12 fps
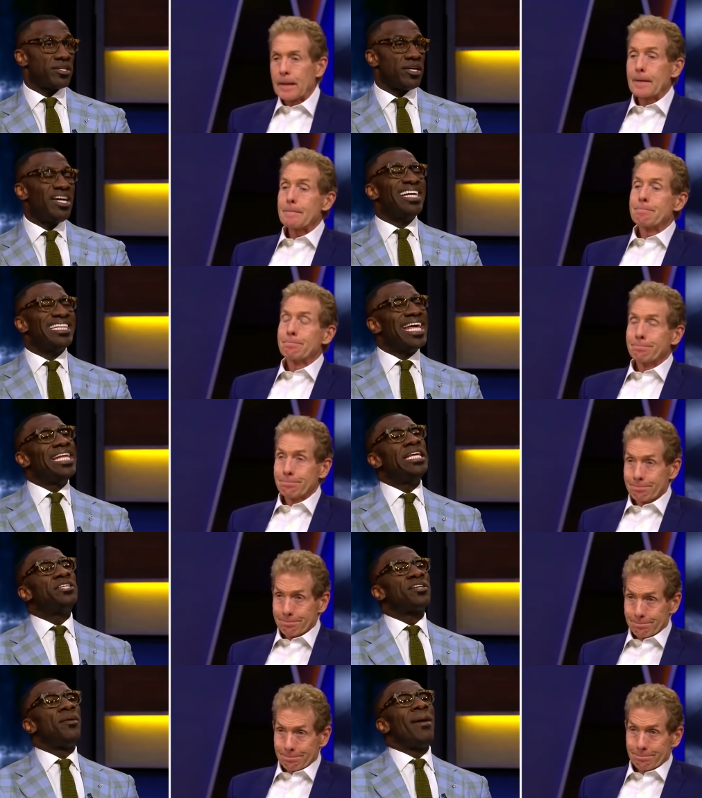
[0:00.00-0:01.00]
Speaker 1: Yeah.
Speaker 2: They
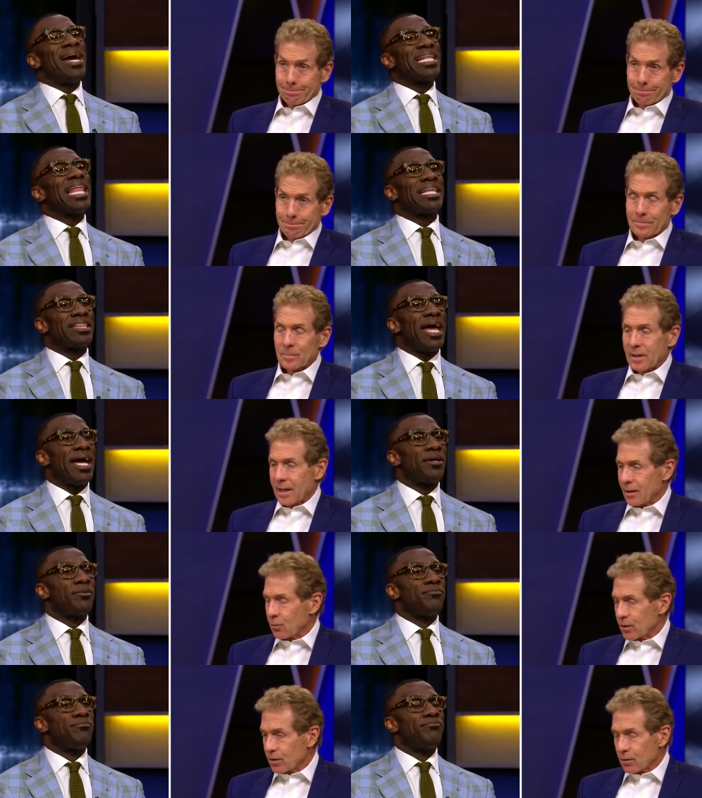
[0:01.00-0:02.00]
need somebody
Speaker 1: like that. I
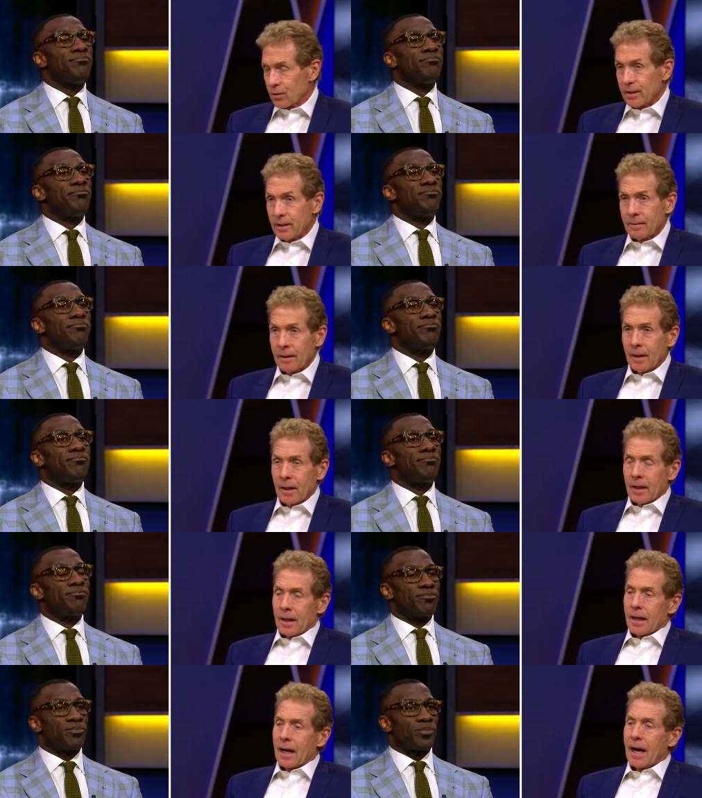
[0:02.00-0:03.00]
would agree.
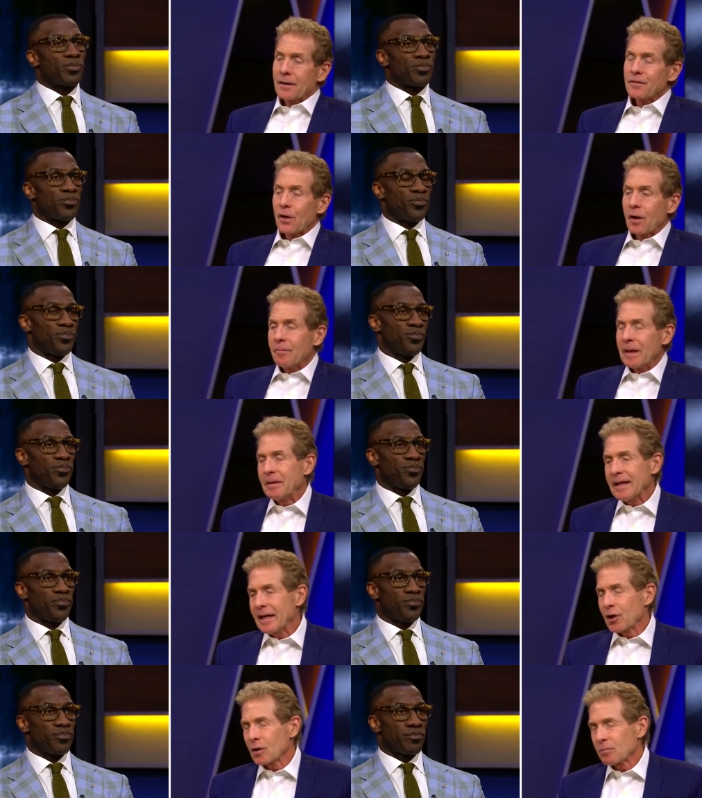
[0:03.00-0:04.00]
I thought
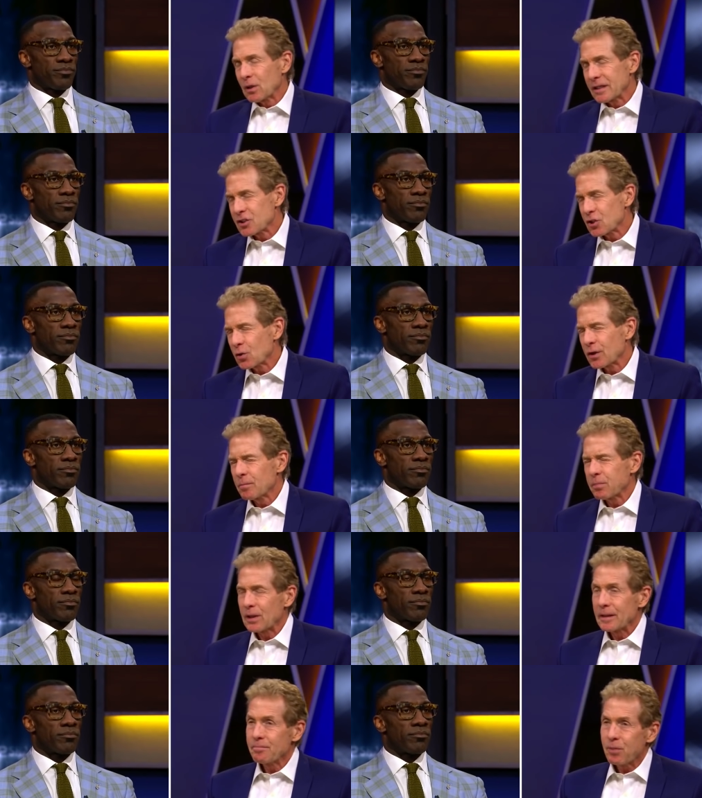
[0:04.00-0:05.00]
maybe Eric Bledsoe could
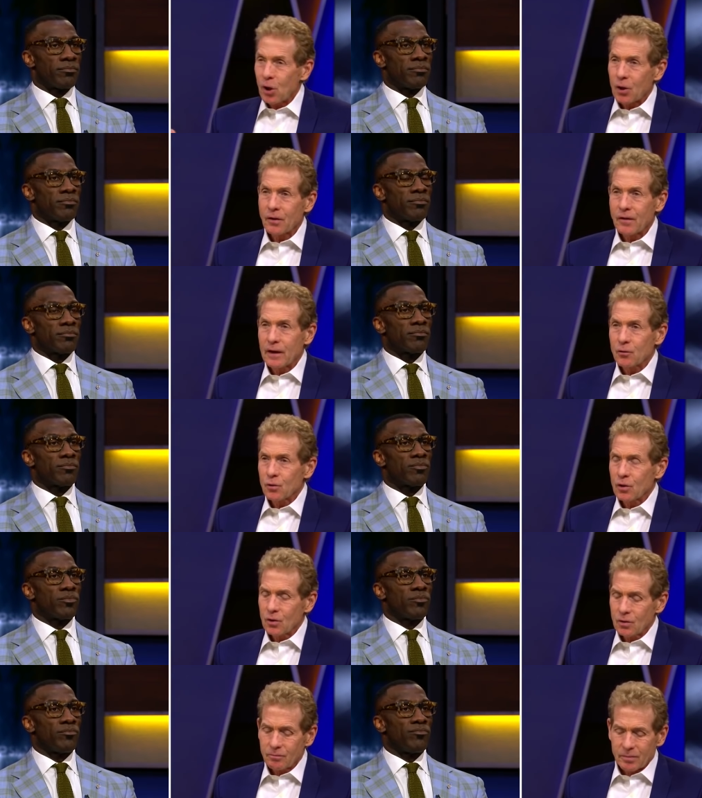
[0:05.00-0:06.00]
play part of that
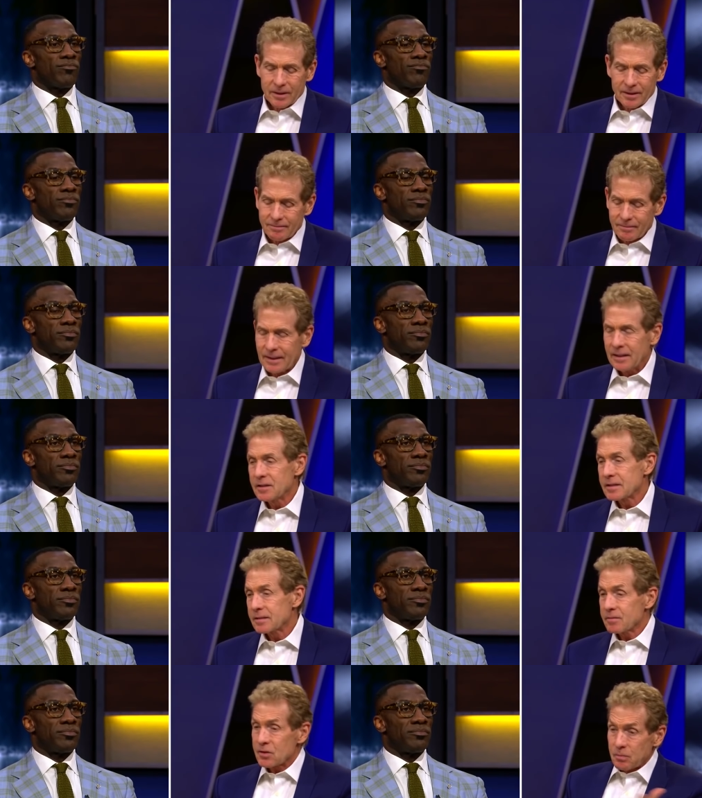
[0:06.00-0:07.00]
role, but
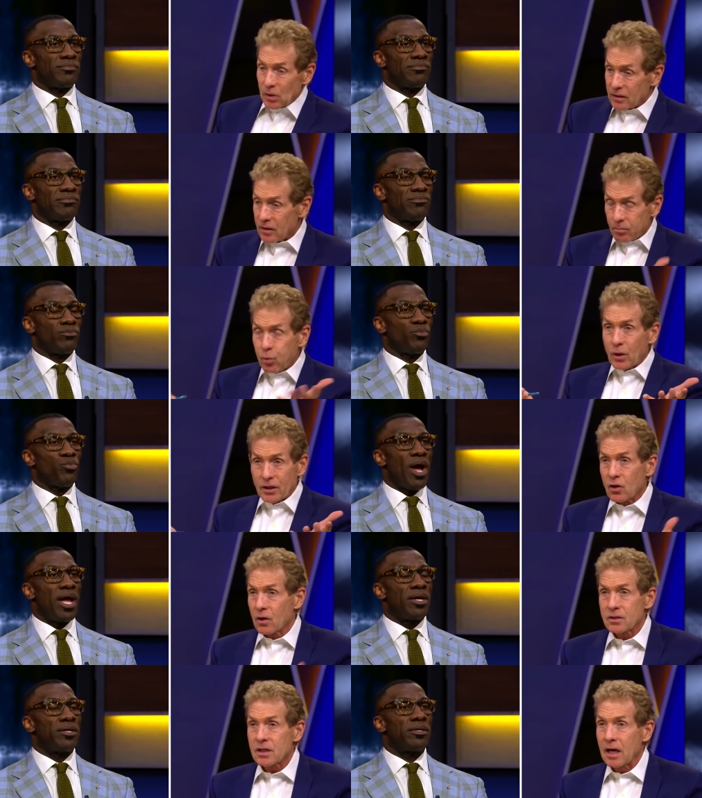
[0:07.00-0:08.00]
he's splitting the point
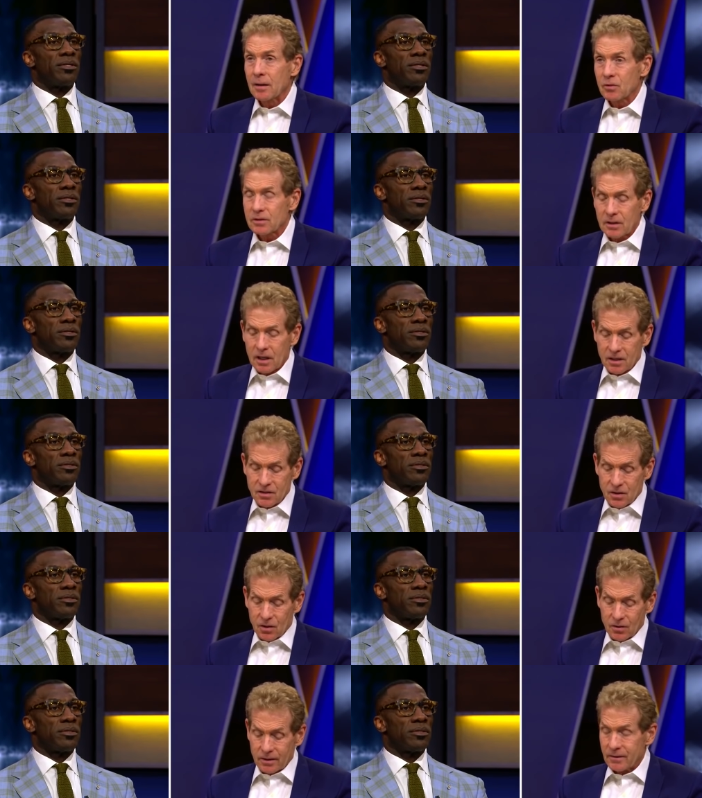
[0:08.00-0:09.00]
guard time with
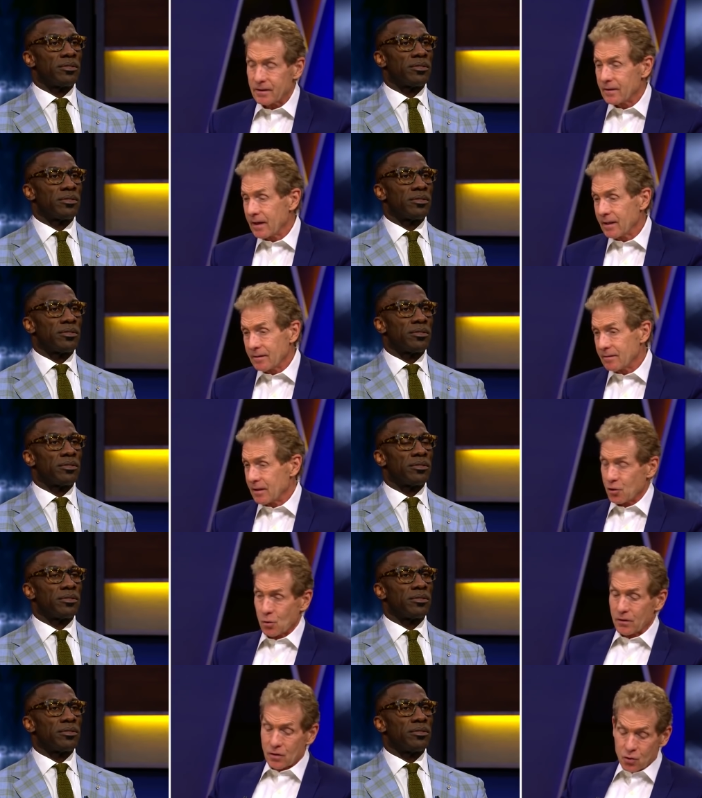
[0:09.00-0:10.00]
Lonzo, and then they
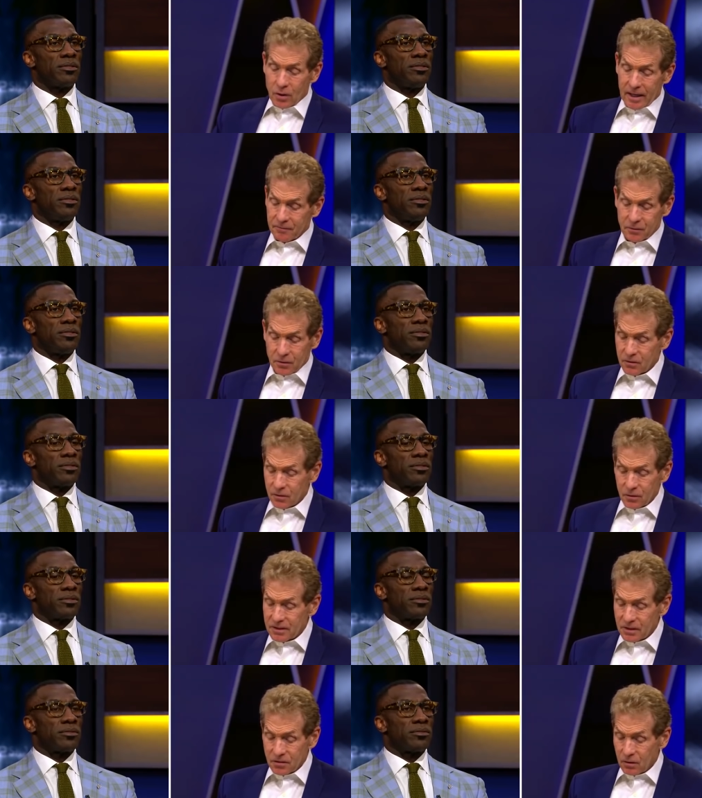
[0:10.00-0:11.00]
go in the draft with the
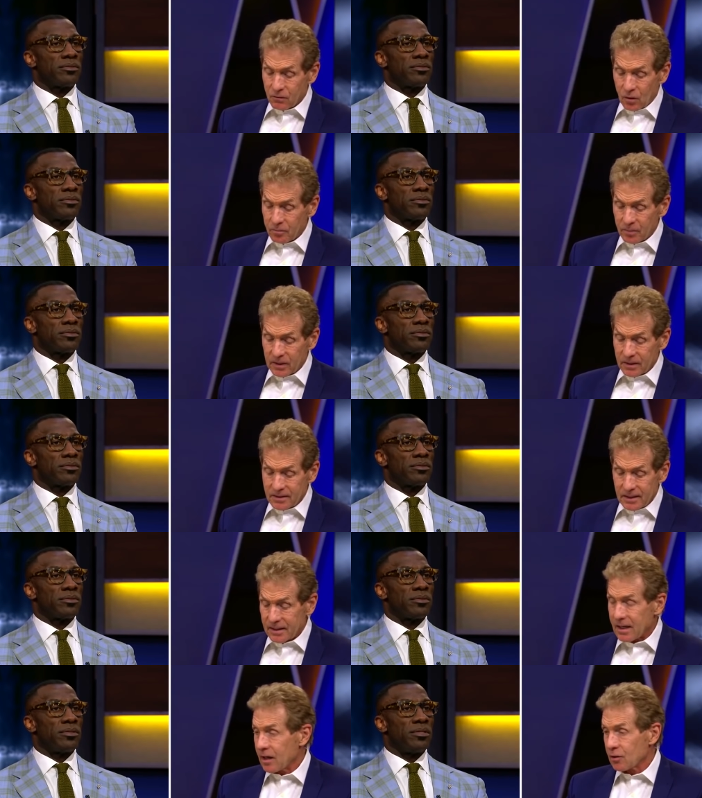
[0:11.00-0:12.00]
13th overall pick and
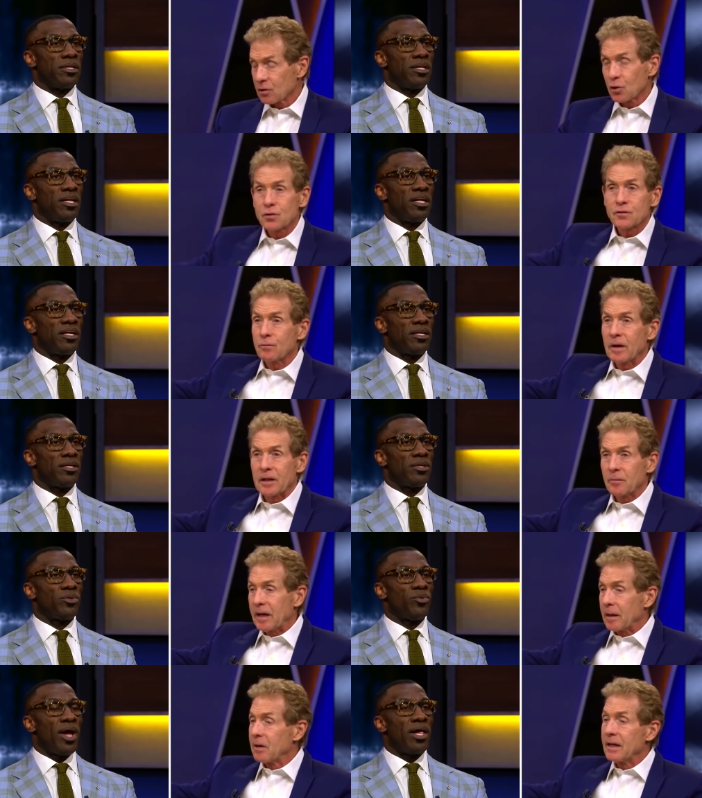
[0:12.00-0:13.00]
take Kyra Lewis from
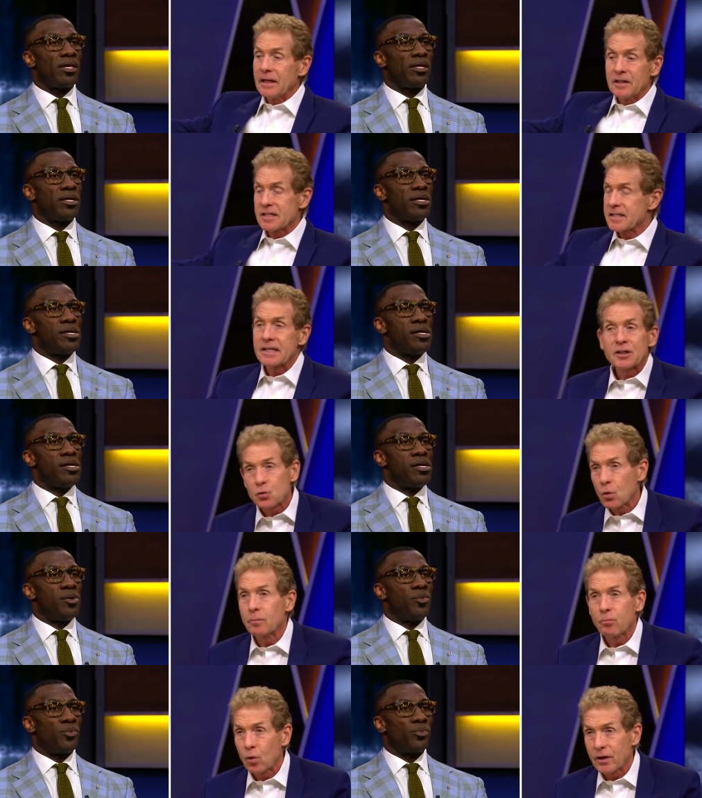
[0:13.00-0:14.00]
Alabama, and he's a
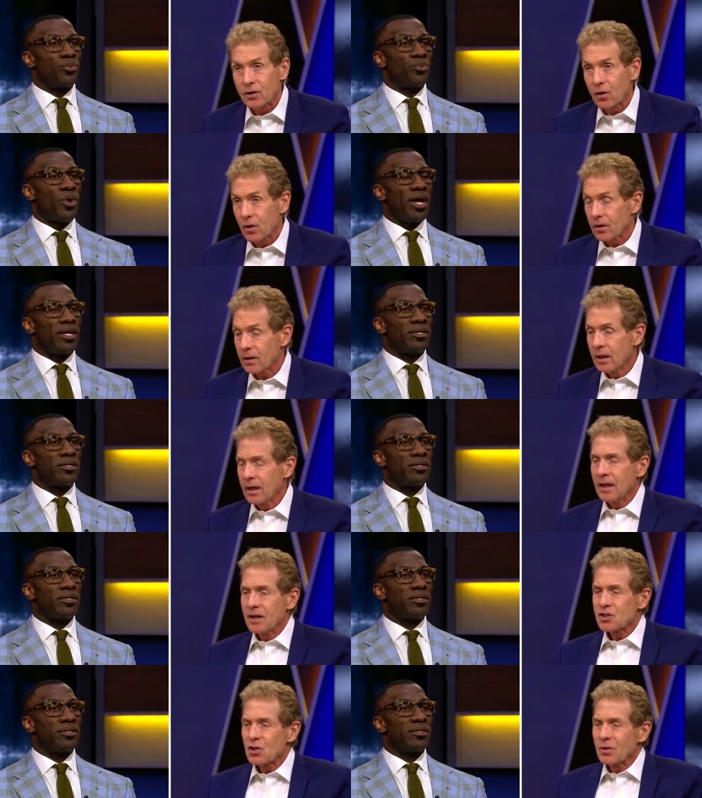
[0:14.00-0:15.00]
6'1" point guard.
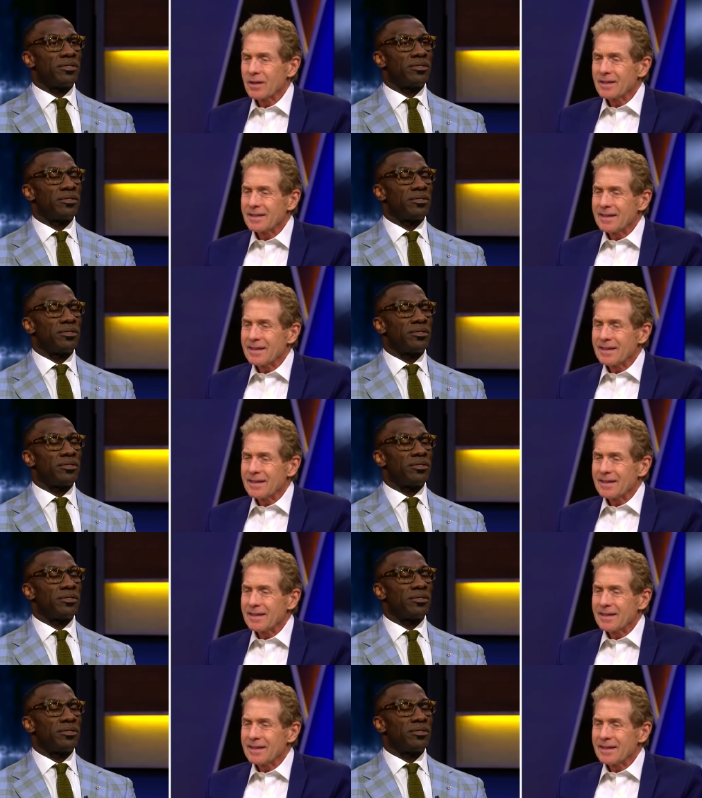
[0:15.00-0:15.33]
So